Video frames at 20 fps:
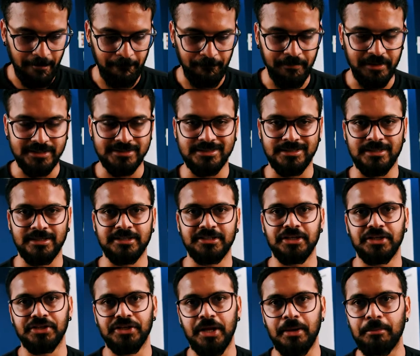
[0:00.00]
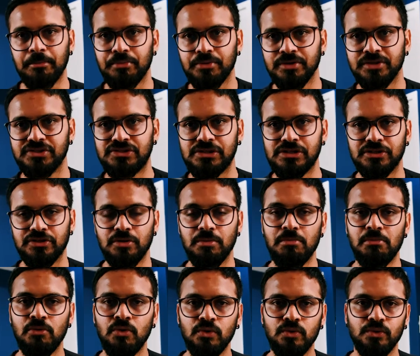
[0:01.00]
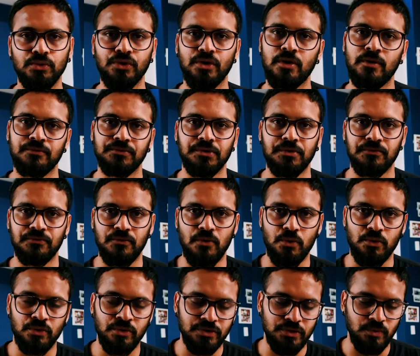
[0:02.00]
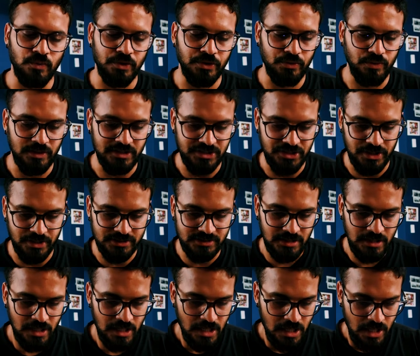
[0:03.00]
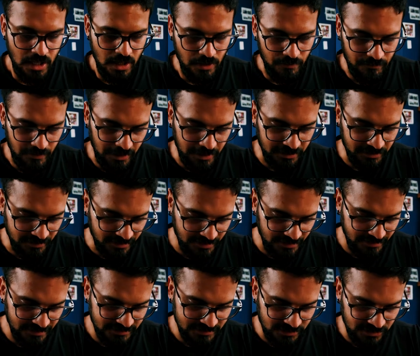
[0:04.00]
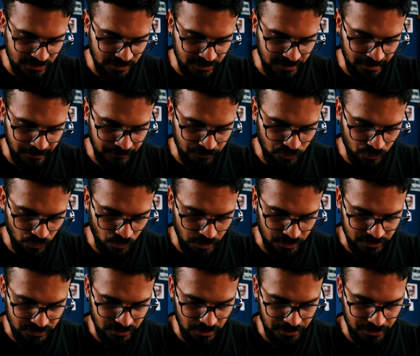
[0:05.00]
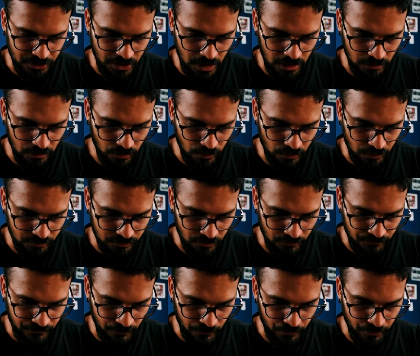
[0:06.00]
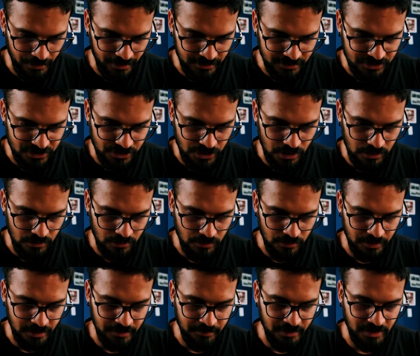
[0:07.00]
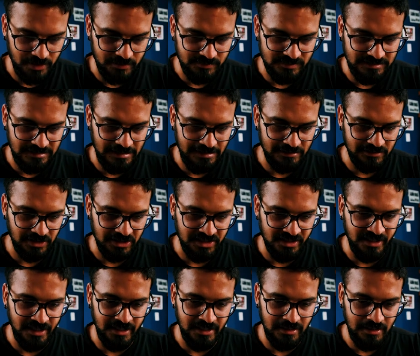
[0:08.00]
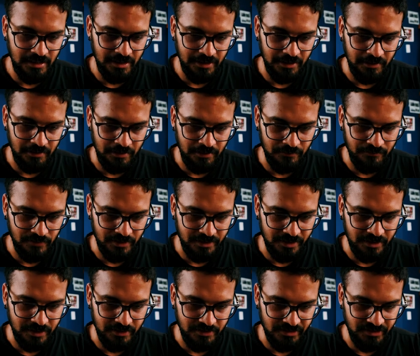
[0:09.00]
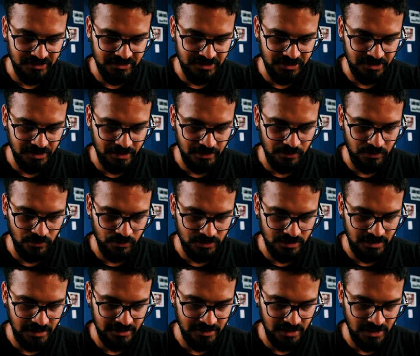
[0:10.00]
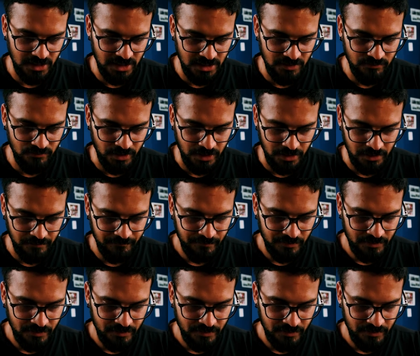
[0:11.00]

basically the temperature, the mood of your photo you want to adjust. If I increase the temp towards the yellow, the photo gets yellow, it becomes like the daylight, and if I decrease it, it goes like the evening.